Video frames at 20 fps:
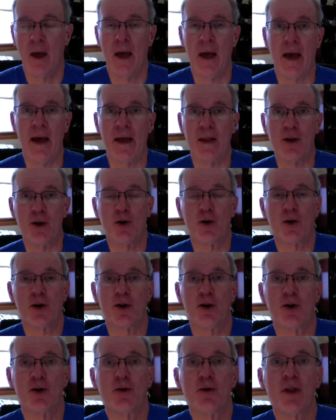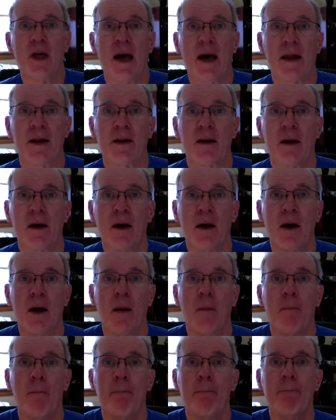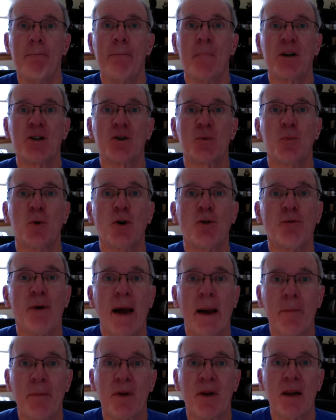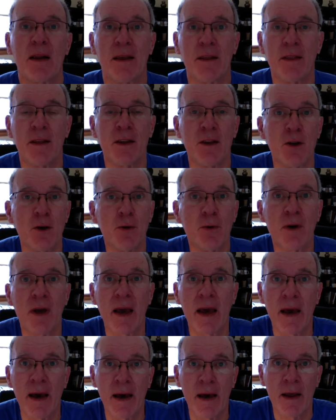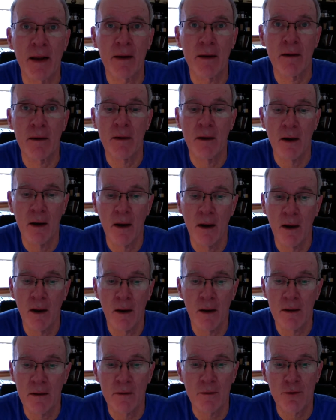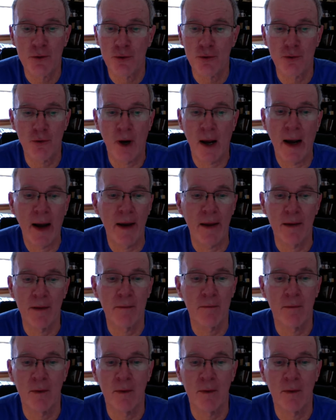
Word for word: And you can do that much more rapidly than you can try